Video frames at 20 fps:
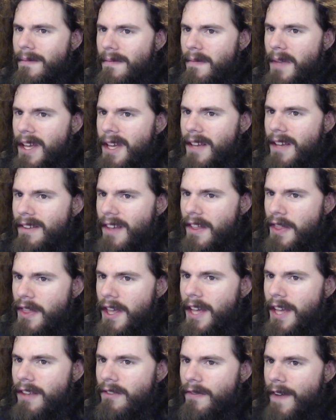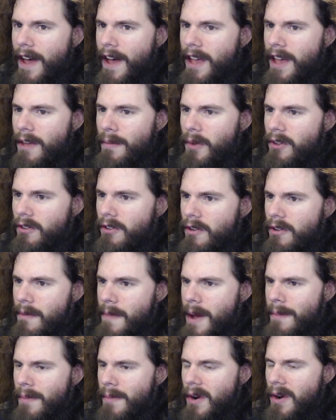because I think it's valuable to
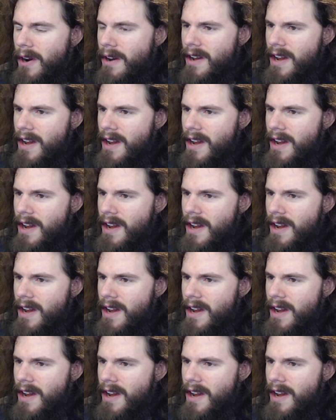remember,